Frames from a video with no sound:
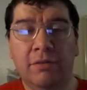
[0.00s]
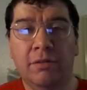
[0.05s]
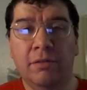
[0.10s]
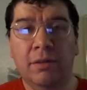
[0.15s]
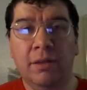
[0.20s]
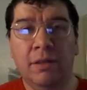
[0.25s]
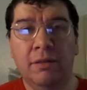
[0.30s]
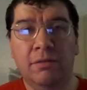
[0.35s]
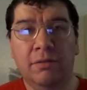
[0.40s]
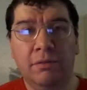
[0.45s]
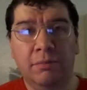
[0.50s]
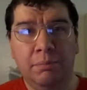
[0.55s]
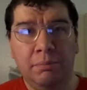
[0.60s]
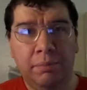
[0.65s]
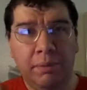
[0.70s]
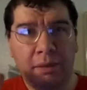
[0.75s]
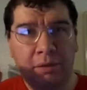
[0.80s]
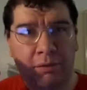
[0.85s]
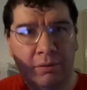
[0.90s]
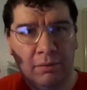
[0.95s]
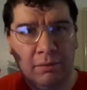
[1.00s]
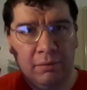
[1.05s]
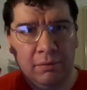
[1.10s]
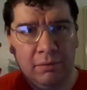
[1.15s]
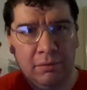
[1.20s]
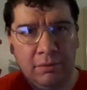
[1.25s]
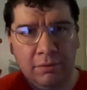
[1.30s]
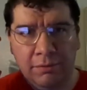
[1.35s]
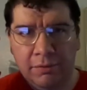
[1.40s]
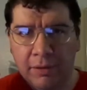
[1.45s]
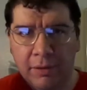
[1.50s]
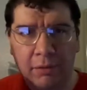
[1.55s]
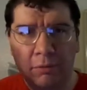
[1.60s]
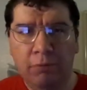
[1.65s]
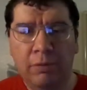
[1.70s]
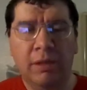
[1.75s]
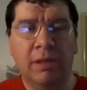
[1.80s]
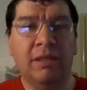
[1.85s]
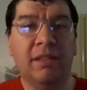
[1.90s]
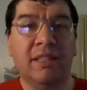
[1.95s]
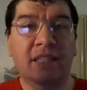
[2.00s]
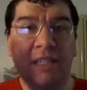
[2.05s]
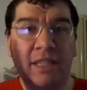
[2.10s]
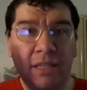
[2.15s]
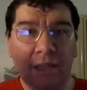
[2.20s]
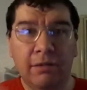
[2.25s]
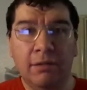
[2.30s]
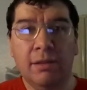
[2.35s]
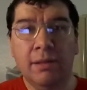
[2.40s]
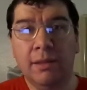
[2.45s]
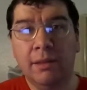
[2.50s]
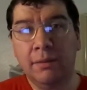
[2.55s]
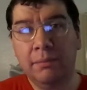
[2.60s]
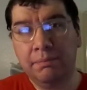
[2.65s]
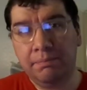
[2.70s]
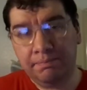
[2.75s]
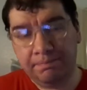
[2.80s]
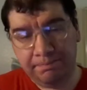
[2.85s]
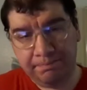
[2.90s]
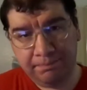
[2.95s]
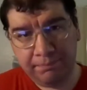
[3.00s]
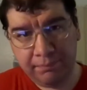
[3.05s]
so he's about to find a way to kill him